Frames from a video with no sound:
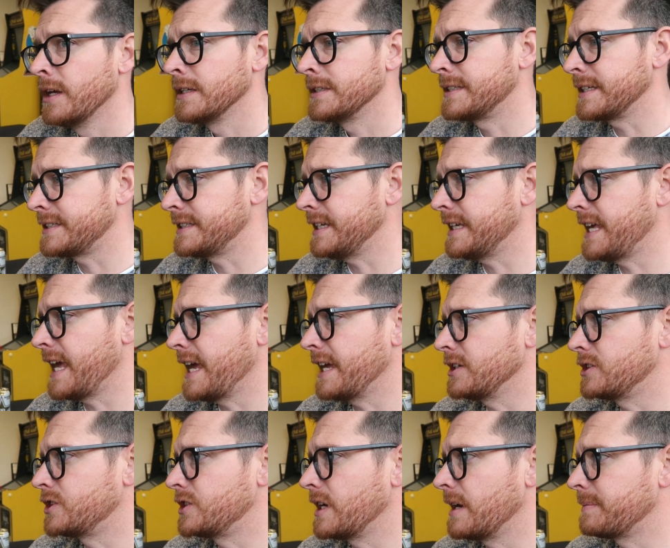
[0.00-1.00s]
60K
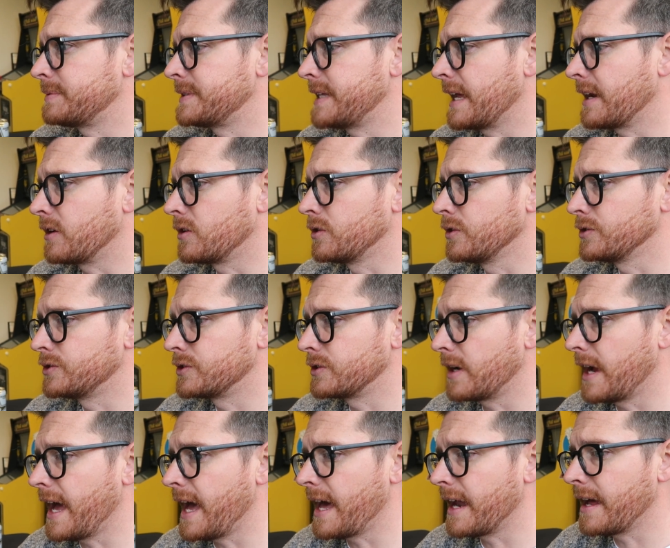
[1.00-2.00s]
in chips, that includes
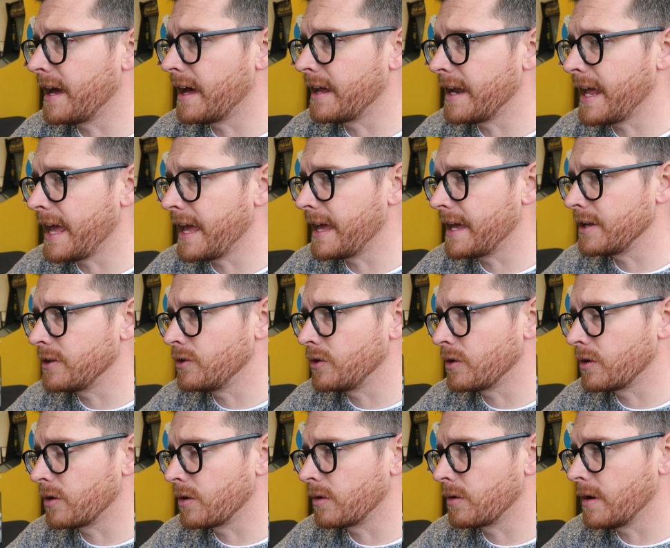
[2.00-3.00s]
your add-on and
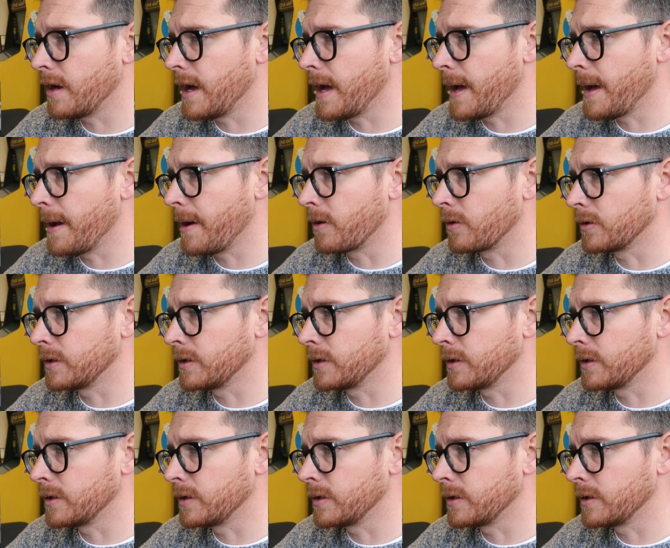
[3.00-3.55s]
your uh,